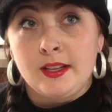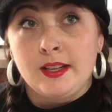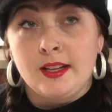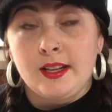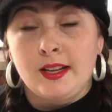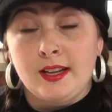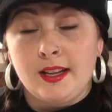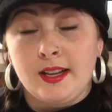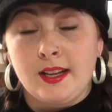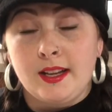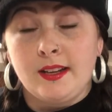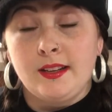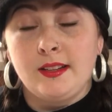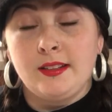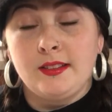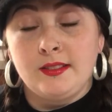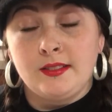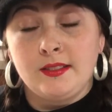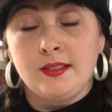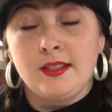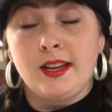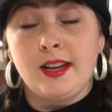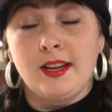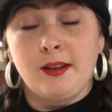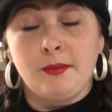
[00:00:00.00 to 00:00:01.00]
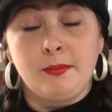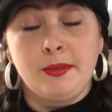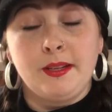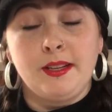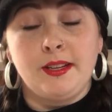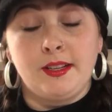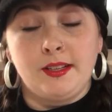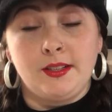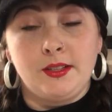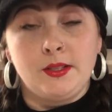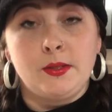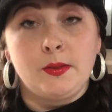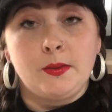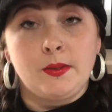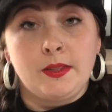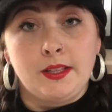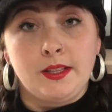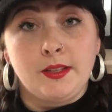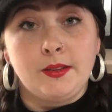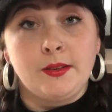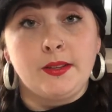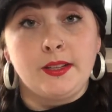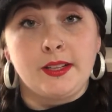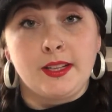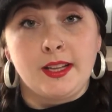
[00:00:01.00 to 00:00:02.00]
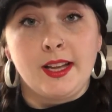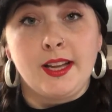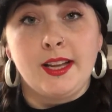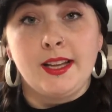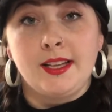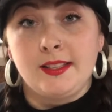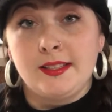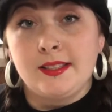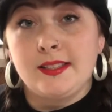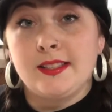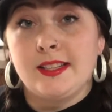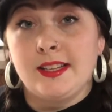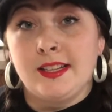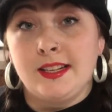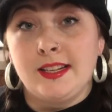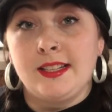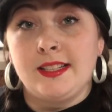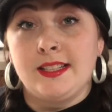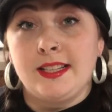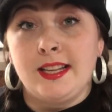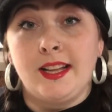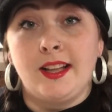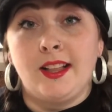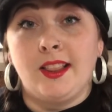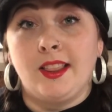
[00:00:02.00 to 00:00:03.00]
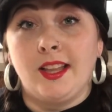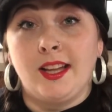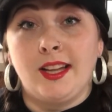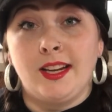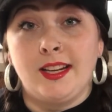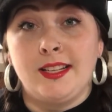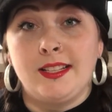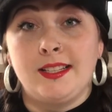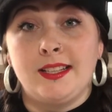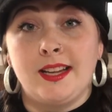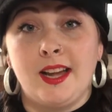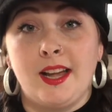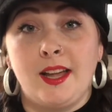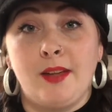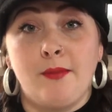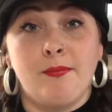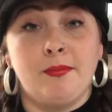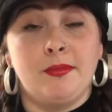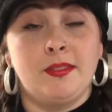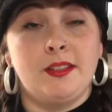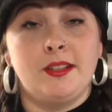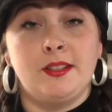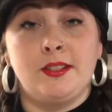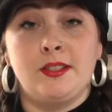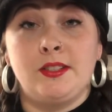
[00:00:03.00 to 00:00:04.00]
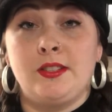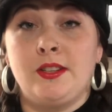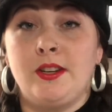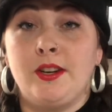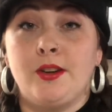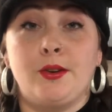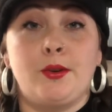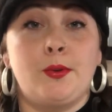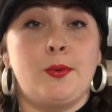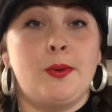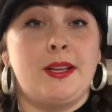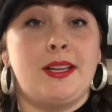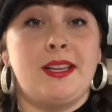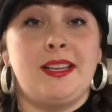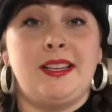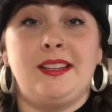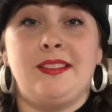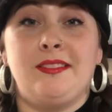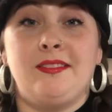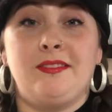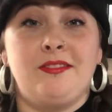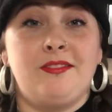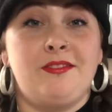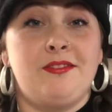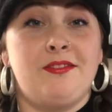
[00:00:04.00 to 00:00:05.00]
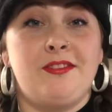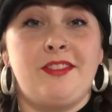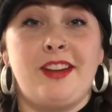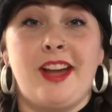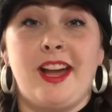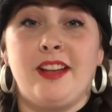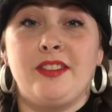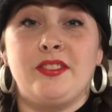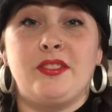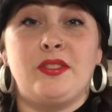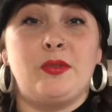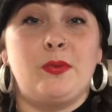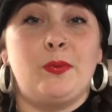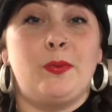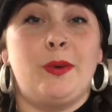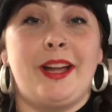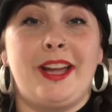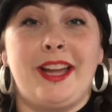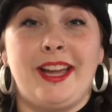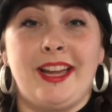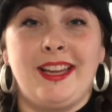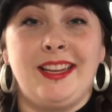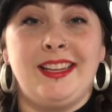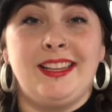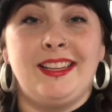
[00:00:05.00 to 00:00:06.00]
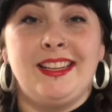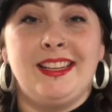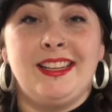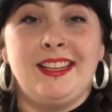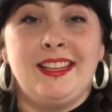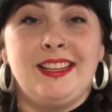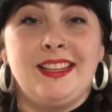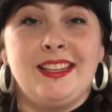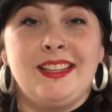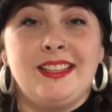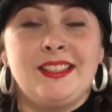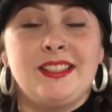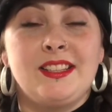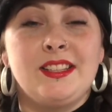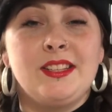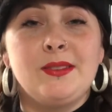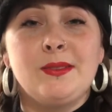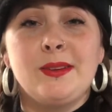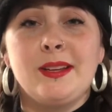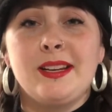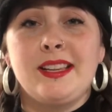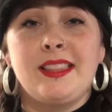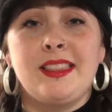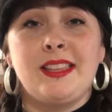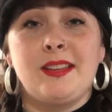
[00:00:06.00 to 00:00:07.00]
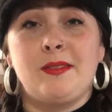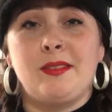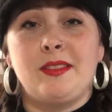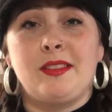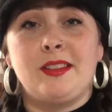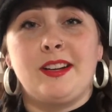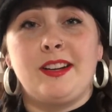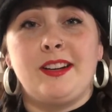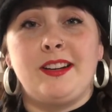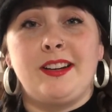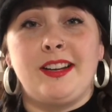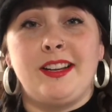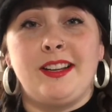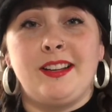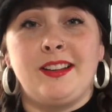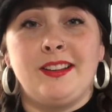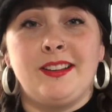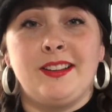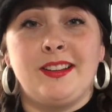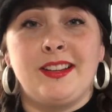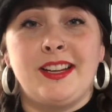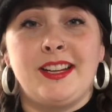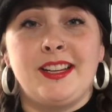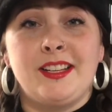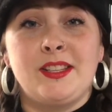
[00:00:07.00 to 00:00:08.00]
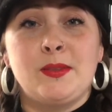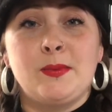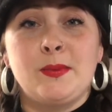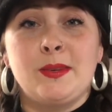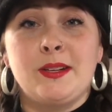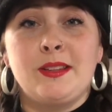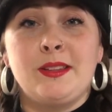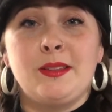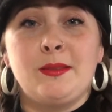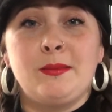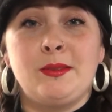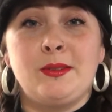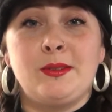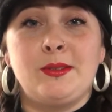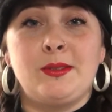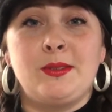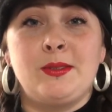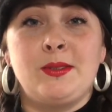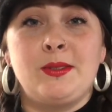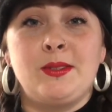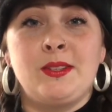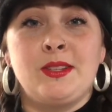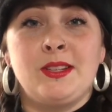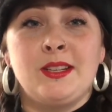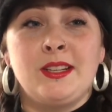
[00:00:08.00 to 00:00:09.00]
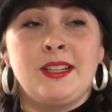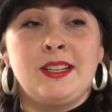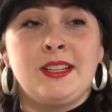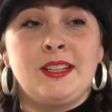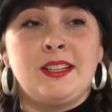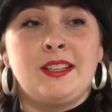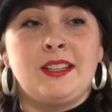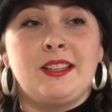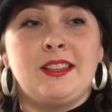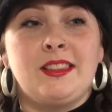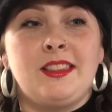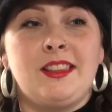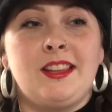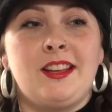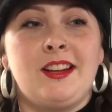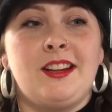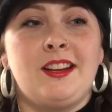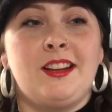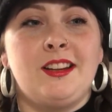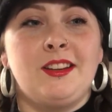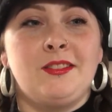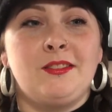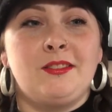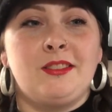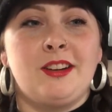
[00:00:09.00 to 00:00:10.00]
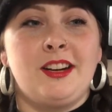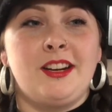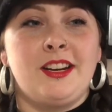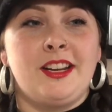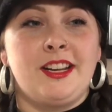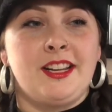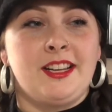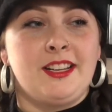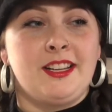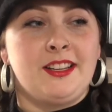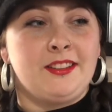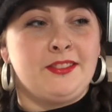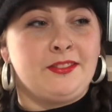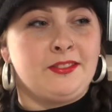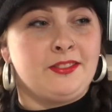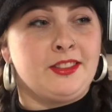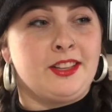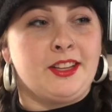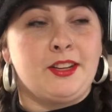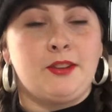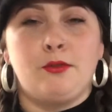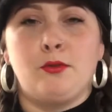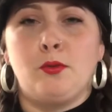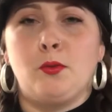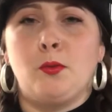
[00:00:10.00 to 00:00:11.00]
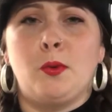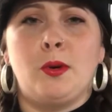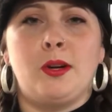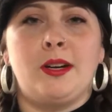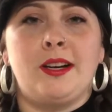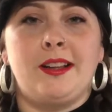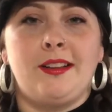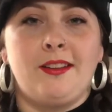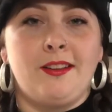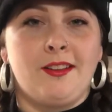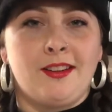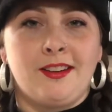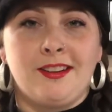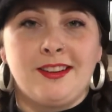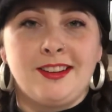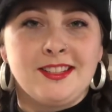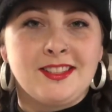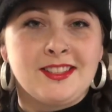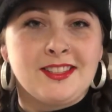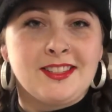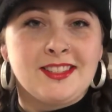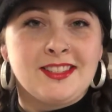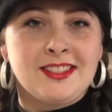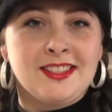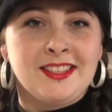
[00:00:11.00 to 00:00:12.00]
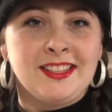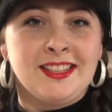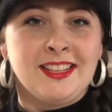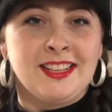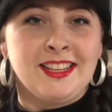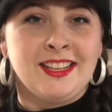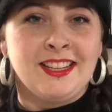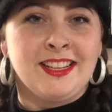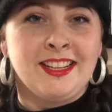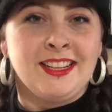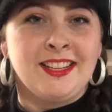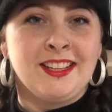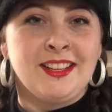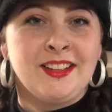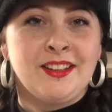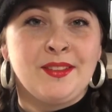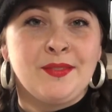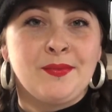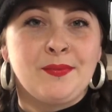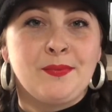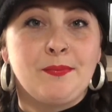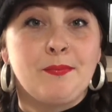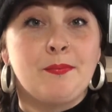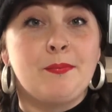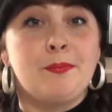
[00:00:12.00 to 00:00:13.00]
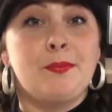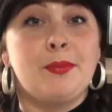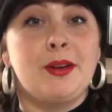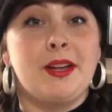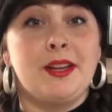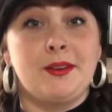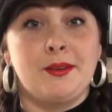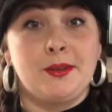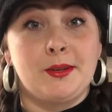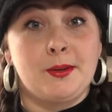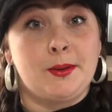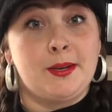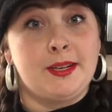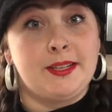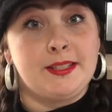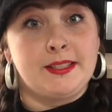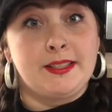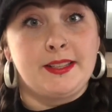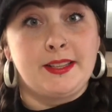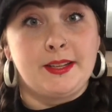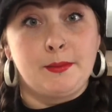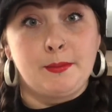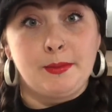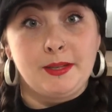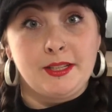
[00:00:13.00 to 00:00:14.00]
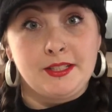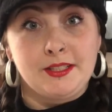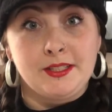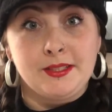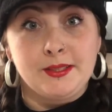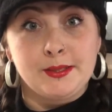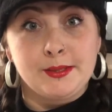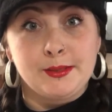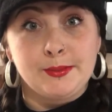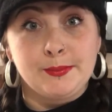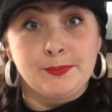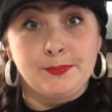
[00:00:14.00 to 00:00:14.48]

And I'll be honest with you, it's going to take a lot of time. There's no quick and fast way to do anything with gardening, okay? It's one of the most long-running, rewarding arts, but it requires a lot of patience.